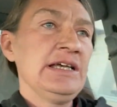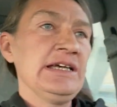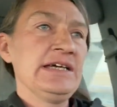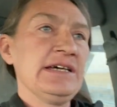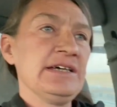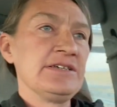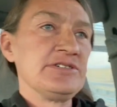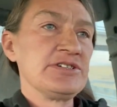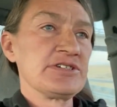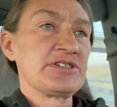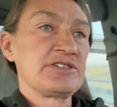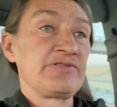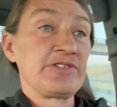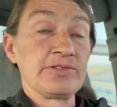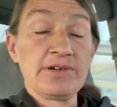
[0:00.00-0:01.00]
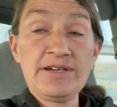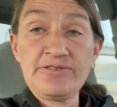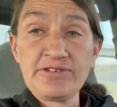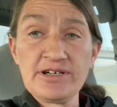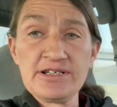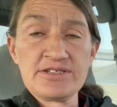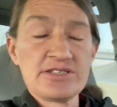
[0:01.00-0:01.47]
And just for
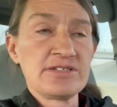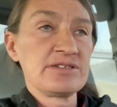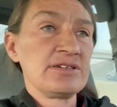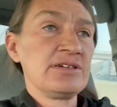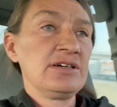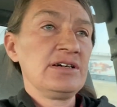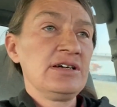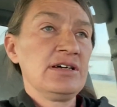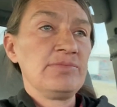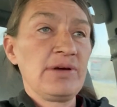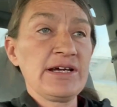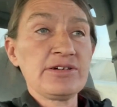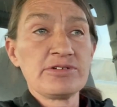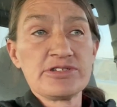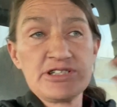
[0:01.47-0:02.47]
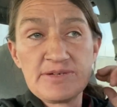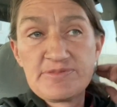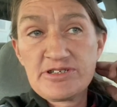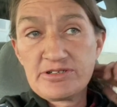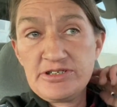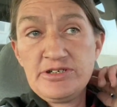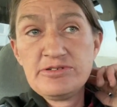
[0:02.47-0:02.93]
reference,
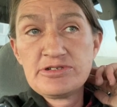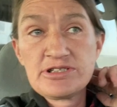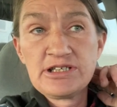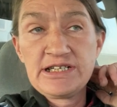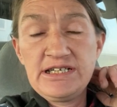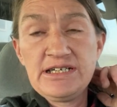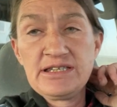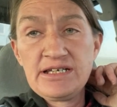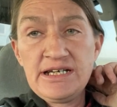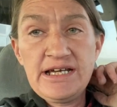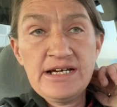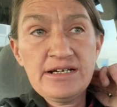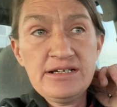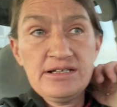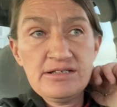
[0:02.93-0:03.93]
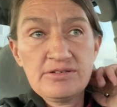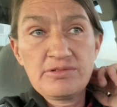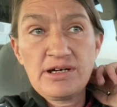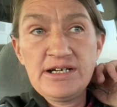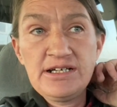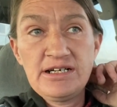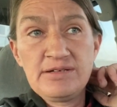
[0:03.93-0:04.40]
microchips are usually in the neck,
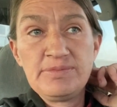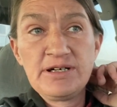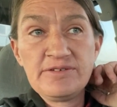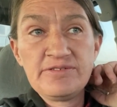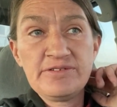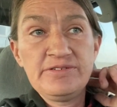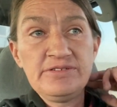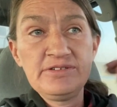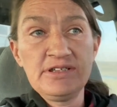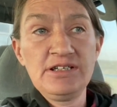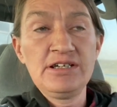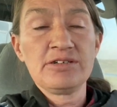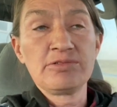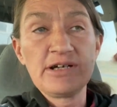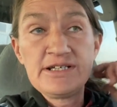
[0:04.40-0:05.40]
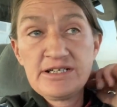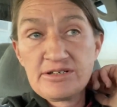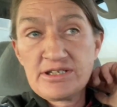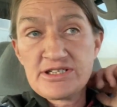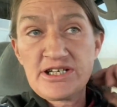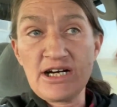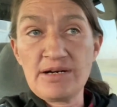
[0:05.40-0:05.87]
right above, right near
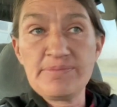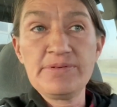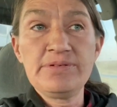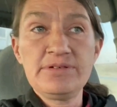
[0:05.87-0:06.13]
the top,